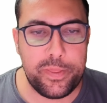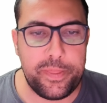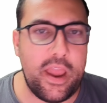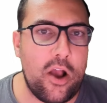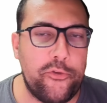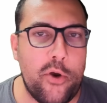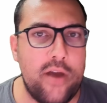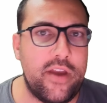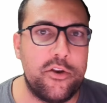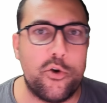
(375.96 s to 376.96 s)
They also
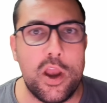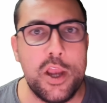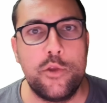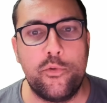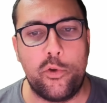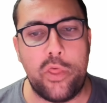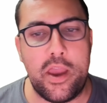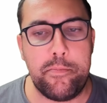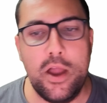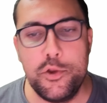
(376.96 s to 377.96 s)
have integrations with
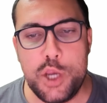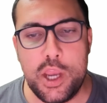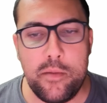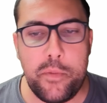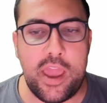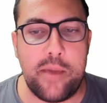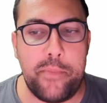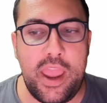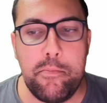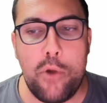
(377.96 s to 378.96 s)
like MailChimp,
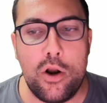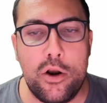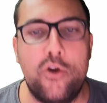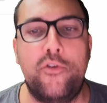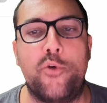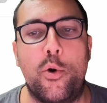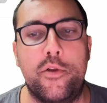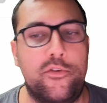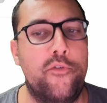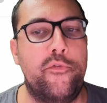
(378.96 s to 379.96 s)
Campaign Monitor, so on
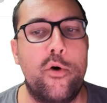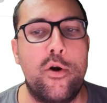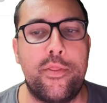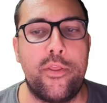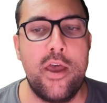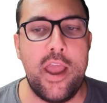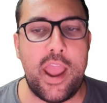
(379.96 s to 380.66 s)
and so forth,